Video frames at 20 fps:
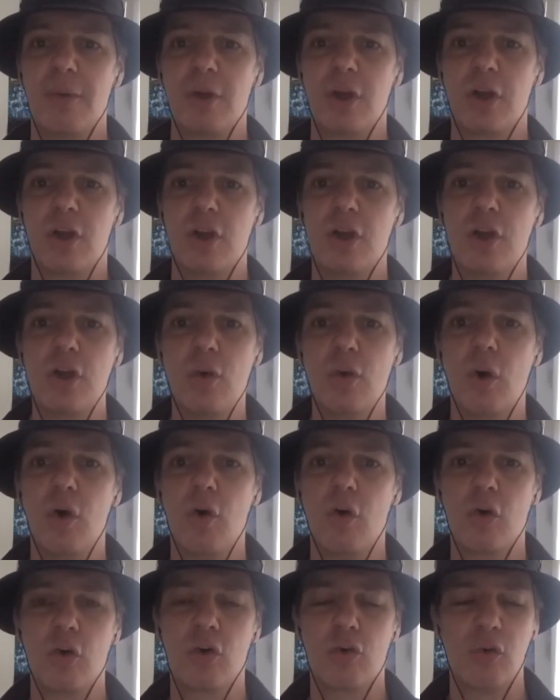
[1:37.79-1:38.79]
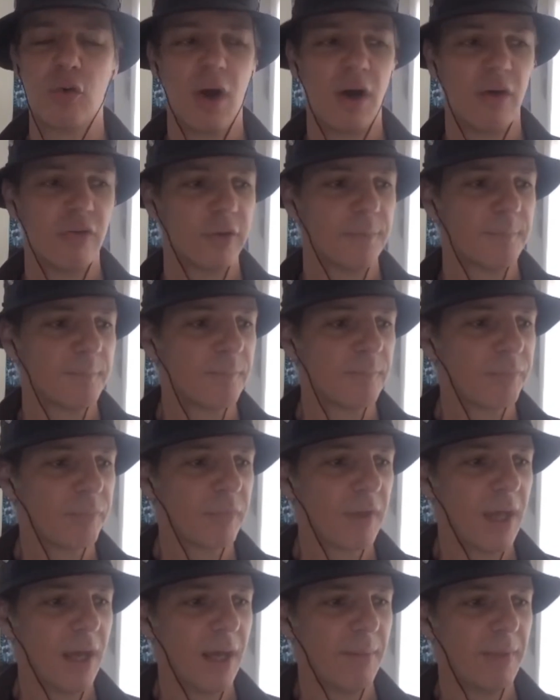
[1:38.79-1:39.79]
canoe or craft
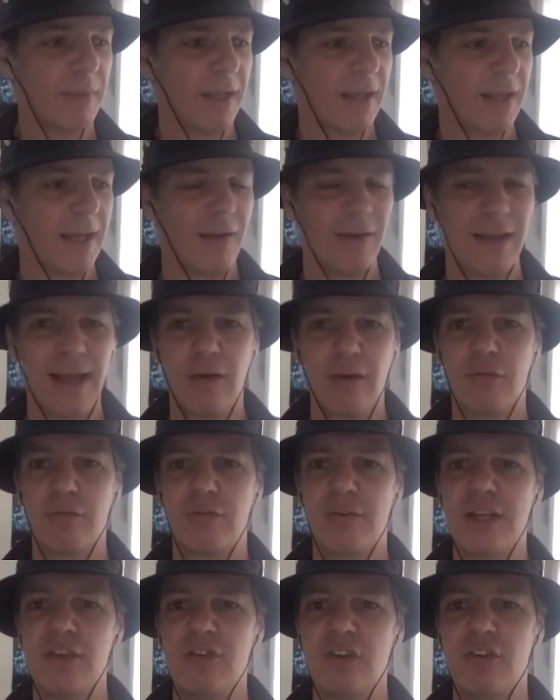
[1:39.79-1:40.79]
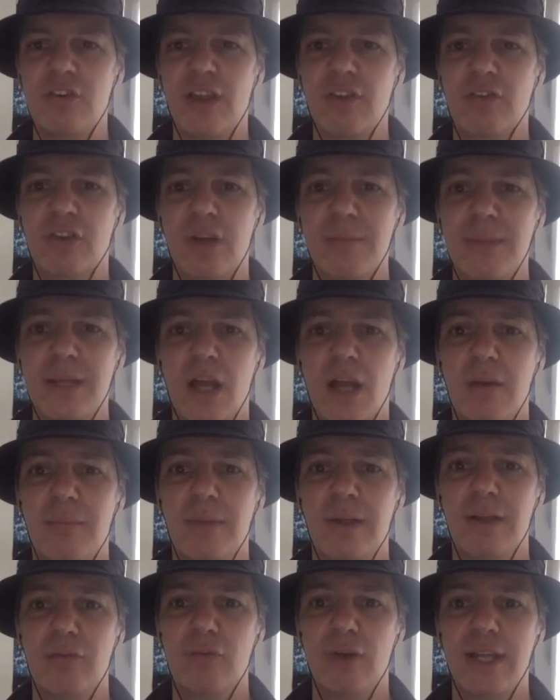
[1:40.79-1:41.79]
out of Fiji. So that's going to
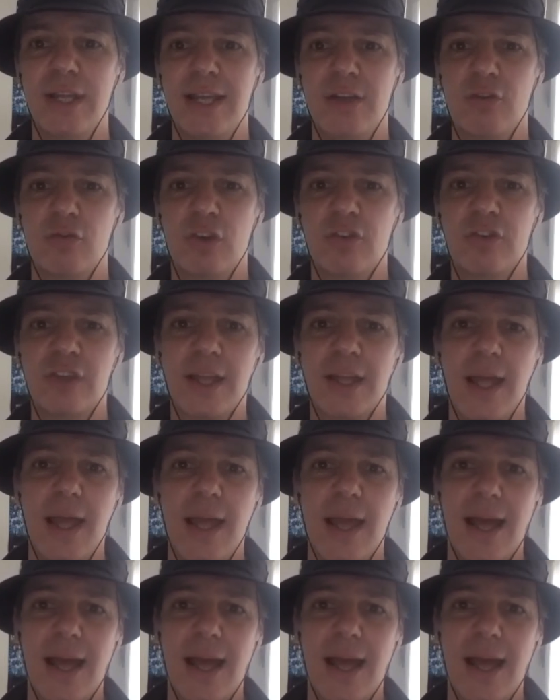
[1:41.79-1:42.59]
become really interesting.